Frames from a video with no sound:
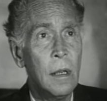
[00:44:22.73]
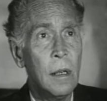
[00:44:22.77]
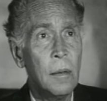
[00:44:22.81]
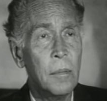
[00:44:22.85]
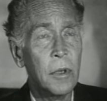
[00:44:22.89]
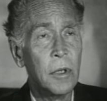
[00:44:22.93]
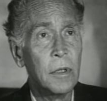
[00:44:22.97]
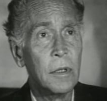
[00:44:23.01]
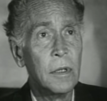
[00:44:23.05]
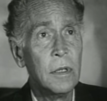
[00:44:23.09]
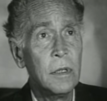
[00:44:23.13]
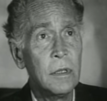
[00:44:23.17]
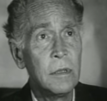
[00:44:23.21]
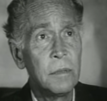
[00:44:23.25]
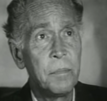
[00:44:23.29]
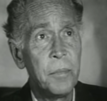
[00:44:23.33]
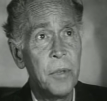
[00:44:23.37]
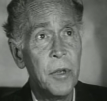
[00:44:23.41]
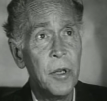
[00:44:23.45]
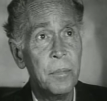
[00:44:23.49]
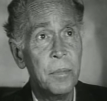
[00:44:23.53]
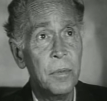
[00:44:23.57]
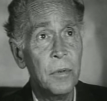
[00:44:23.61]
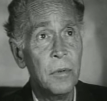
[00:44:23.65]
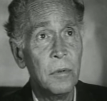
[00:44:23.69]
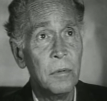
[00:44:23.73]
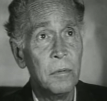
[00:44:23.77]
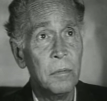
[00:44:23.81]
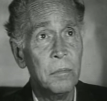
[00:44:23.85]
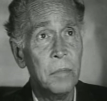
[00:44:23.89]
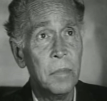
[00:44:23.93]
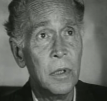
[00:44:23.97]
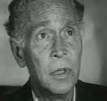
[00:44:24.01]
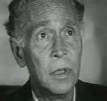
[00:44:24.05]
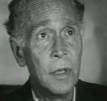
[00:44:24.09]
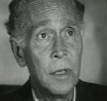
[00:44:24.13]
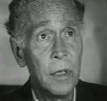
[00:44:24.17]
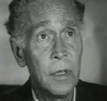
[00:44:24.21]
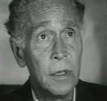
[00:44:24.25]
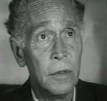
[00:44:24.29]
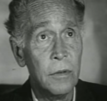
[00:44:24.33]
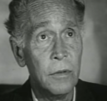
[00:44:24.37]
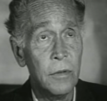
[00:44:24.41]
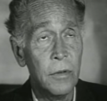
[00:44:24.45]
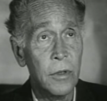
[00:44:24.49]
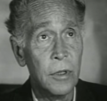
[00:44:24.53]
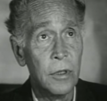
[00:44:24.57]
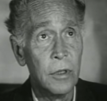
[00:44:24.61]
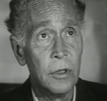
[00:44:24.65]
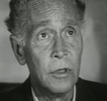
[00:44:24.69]
But these people believe
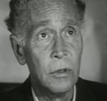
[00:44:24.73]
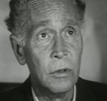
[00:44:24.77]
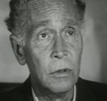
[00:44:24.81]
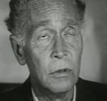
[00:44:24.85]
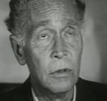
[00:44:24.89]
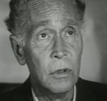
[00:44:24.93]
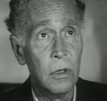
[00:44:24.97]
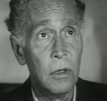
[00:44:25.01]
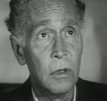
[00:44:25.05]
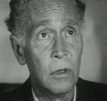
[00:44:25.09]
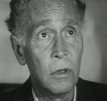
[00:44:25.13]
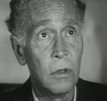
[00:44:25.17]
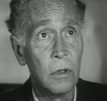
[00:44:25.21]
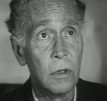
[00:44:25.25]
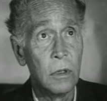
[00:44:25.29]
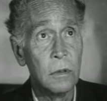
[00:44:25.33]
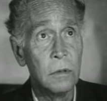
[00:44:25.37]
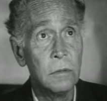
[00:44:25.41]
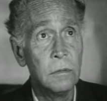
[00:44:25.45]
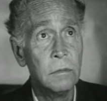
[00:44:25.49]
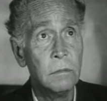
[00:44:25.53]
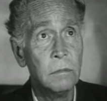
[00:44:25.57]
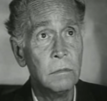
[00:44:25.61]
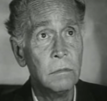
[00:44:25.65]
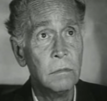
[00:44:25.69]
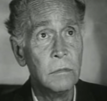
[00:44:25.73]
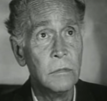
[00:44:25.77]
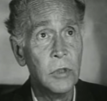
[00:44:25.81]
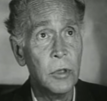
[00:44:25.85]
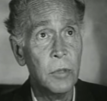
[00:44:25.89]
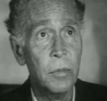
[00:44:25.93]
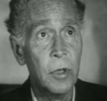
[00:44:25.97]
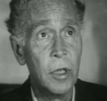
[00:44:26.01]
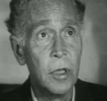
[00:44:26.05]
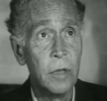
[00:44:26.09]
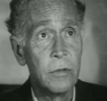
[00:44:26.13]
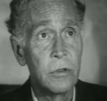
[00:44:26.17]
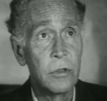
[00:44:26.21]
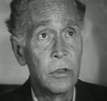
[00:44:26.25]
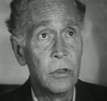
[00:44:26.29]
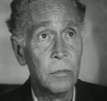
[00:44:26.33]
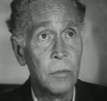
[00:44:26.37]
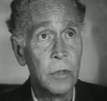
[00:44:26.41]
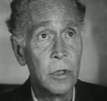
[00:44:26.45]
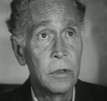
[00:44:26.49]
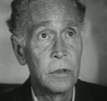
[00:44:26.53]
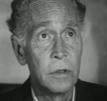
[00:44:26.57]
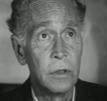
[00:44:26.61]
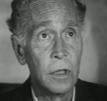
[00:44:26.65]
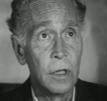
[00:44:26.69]
in you, Lord. They believe so
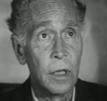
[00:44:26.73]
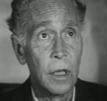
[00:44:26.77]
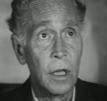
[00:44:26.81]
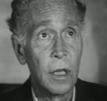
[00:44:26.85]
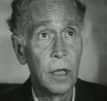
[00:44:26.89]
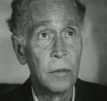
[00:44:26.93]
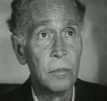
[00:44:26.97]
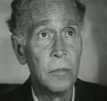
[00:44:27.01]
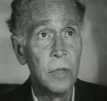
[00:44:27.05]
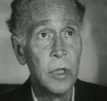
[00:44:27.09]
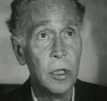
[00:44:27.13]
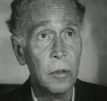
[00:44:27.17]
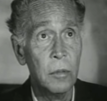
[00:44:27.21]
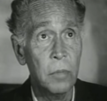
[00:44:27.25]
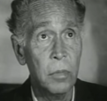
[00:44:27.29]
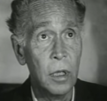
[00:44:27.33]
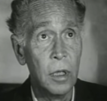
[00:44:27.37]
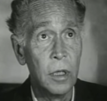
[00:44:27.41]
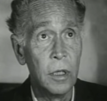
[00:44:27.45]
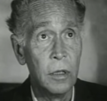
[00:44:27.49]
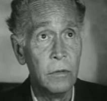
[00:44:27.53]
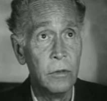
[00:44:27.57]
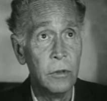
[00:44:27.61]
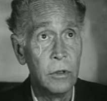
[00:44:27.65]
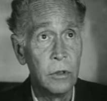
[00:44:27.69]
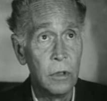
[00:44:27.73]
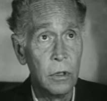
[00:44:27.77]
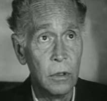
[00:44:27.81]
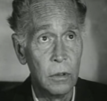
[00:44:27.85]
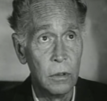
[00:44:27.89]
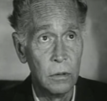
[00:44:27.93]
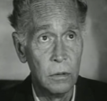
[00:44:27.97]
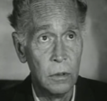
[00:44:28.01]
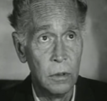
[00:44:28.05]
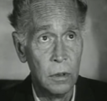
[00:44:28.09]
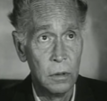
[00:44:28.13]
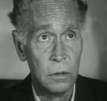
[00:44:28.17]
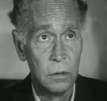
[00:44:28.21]
much they got me to believe in, too.